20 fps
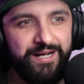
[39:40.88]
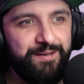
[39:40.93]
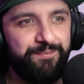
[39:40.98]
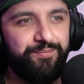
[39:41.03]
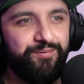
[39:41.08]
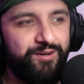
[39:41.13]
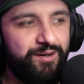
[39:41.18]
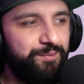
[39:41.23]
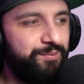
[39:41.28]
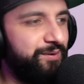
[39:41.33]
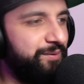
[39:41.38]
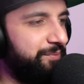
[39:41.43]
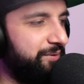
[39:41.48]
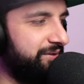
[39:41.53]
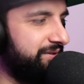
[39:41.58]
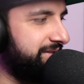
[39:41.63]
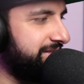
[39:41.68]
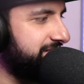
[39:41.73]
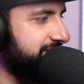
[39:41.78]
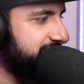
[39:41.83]
problem
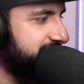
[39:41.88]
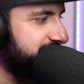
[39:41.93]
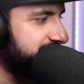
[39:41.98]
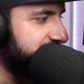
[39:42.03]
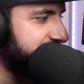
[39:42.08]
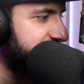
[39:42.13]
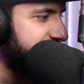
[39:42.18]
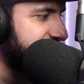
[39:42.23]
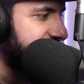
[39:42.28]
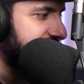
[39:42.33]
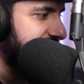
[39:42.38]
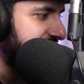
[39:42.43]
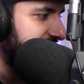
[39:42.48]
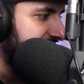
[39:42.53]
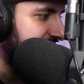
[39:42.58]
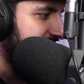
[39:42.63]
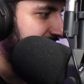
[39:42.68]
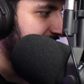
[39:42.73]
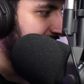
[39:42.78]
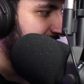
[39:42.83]
on this.
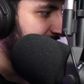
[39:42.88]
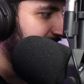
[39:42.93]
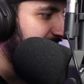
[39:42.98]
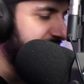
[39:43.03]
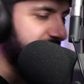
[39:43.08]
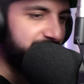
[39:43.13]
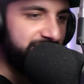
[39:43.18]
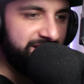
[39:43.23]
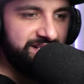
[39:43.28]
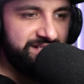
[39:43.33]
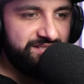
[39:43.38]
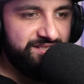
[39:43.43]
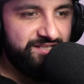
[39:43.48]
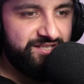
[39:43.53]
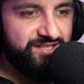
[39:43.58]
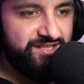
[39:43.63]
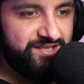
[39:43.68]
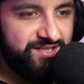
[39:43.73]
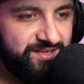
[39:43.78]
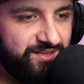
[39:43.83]
Bruv, I need to
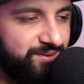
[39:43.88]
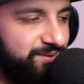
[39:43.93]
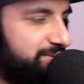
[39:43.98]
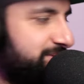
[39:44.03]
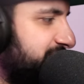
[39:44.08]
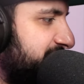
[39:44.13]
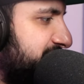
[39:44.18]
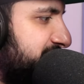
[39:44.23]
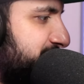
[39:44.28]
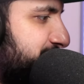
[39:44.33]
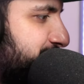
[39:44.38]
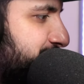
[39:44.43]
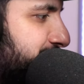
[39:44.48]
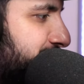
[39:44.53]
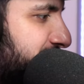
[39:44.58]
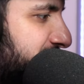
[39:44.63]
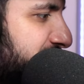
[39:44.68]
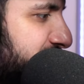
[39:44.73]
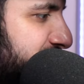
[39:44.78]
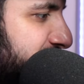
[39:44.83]
sue these
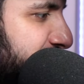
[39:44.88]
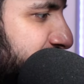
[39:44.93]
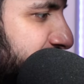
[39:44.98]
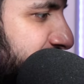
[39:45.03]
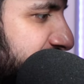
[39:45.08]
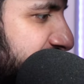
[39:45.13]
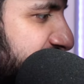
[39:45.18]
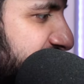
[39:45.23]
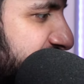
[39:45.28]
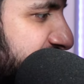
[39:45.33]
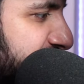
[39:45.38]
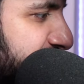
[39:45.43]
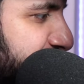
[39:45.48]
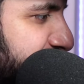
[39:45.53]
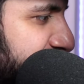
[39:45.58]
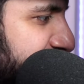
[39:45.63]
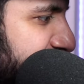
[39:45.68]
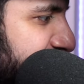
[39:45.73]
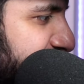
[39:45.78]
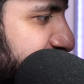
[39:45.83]
mother bitches,
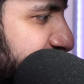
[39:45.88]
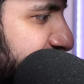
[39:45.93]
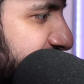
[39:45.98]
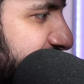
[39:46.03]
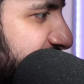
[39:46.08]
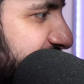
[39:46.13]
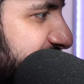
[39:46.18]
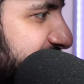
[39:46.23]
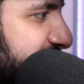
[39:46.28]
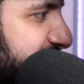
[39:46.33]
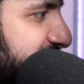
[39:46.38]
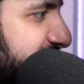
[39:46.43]
bruv. Ruining the